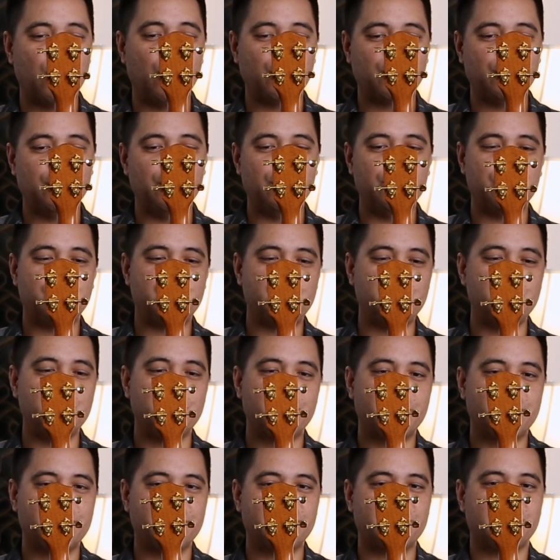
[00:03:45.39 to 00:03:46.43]
tool
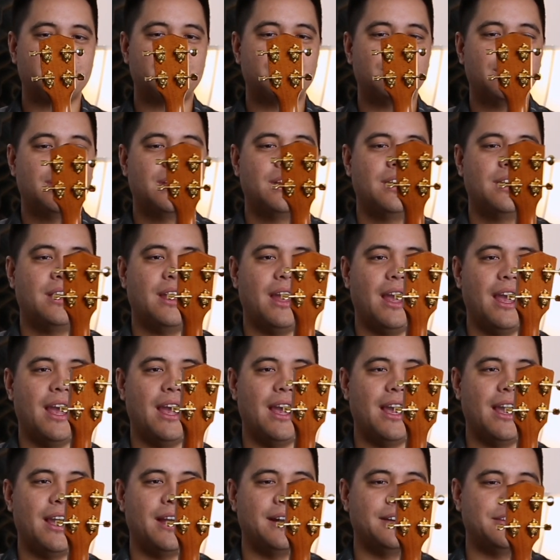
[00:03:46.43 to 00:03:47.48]
tuners.
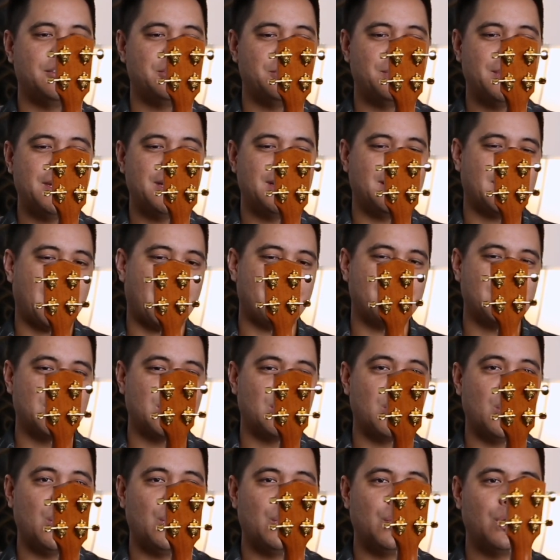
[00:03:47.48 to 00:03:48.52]
And to me, having
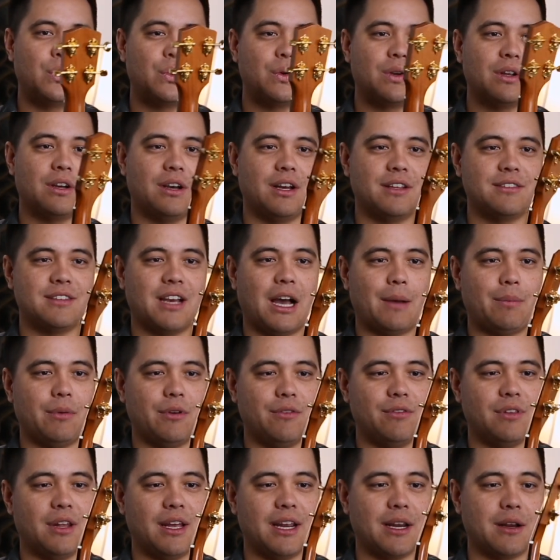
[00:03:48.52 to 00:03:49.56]
gold on top
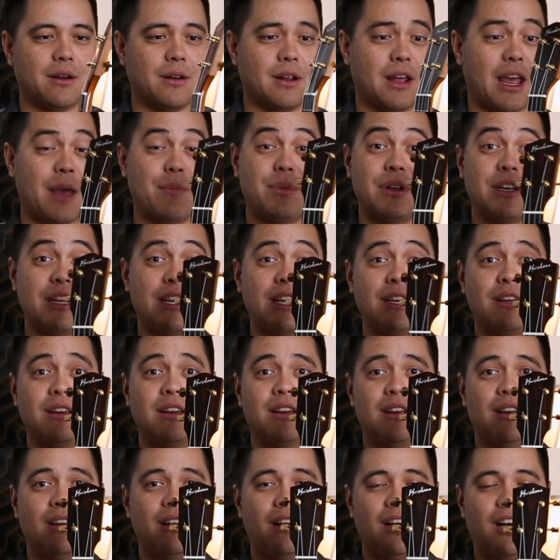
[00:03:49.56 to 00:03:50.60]
of like ebony,
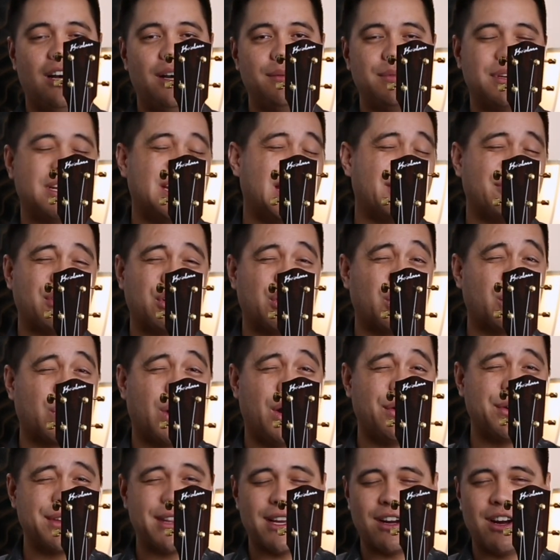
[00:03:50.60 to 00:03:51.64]
can never go
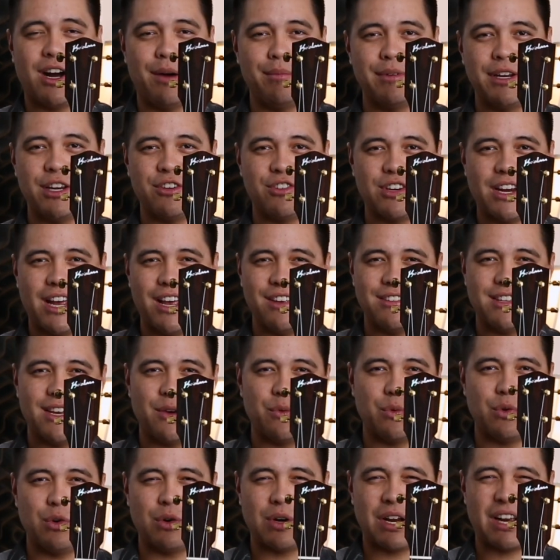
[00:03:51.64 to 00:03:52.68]
wrong with that combination. It has that
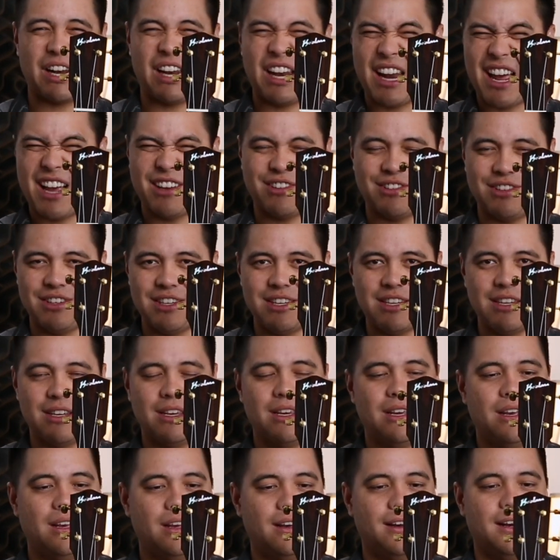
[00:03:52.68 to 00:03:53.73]
real classy
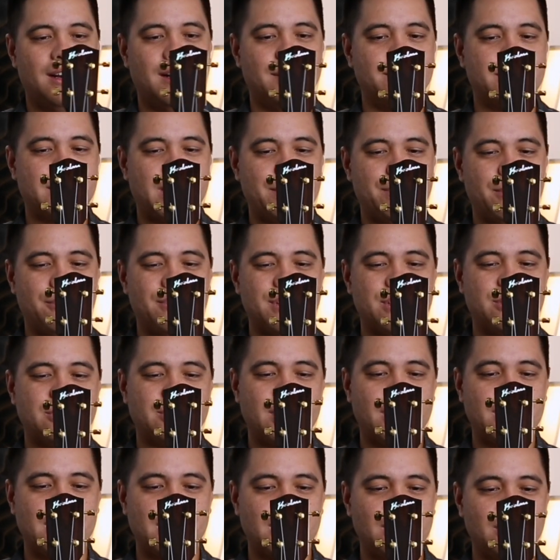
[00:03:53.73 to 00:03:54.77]
type of
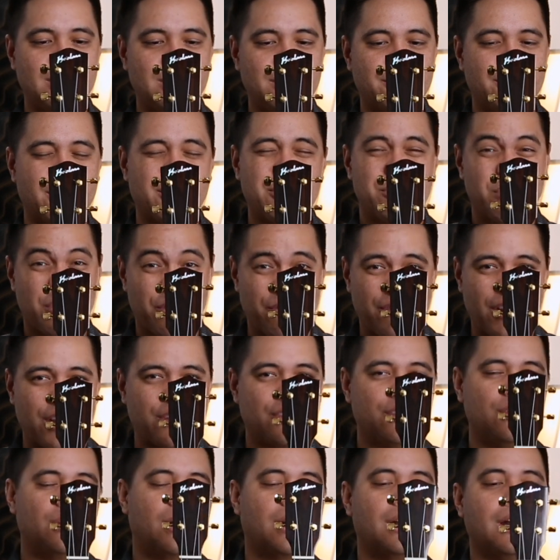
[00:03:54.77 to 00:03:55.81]
aesthetic look, very
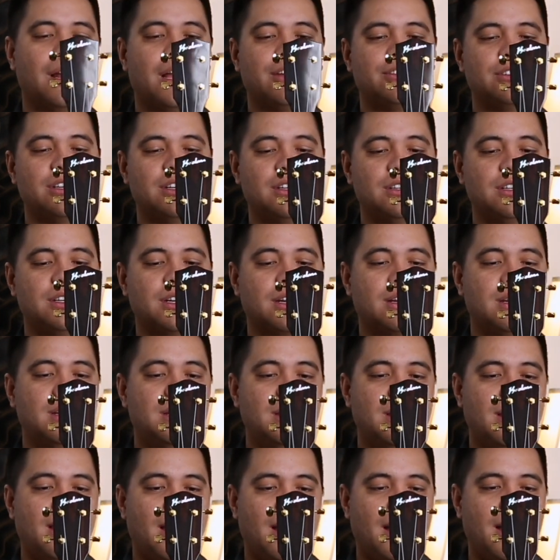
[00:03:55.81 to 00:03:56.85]
professional, classy look,
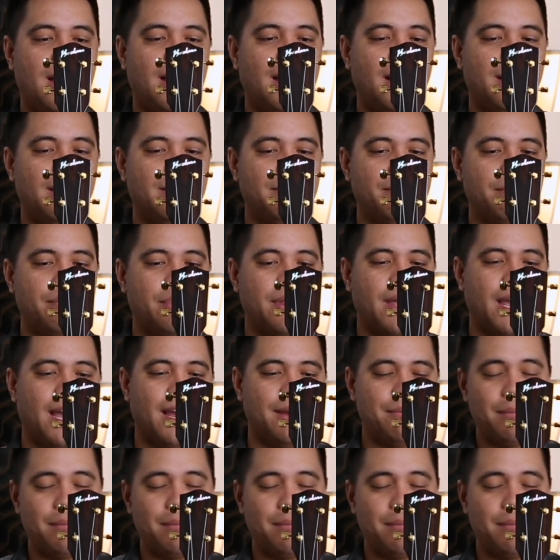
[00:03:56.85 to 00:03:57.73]
that